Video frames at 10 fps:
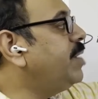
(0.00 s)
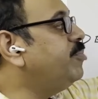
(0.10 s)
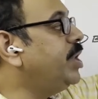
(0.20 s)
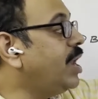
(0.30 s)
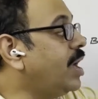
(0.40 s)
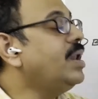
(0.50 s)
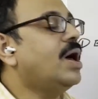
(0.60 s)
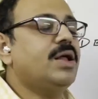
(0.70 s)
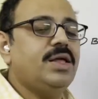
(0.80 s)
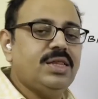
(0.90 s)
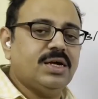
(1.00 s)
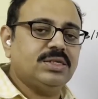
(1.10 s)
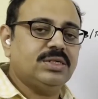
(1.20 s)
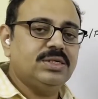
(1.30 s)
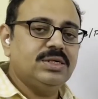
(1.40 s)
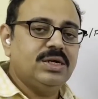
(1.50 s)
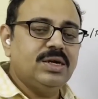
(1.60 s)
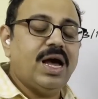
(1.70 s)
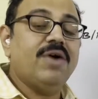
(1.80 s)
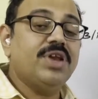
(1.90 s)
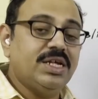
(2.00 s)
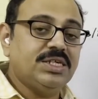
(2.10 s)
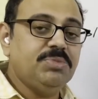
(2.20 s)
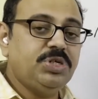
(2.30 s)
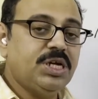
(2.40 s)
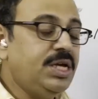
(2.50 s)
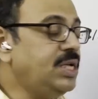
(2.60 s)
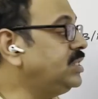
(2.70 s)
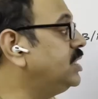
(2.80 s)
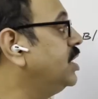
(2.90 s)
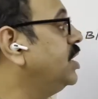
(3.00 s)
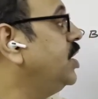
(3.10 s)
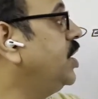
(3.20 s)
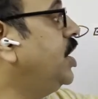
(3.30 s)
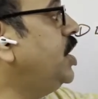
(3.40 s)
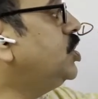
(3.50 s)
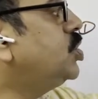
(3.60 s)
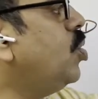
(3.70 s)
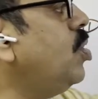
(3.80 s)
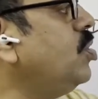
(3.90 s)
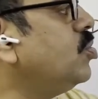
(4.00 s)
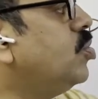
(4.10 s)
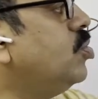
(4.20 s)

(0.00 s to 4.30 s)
a bill on Narayan Das? Our assumption is, he sold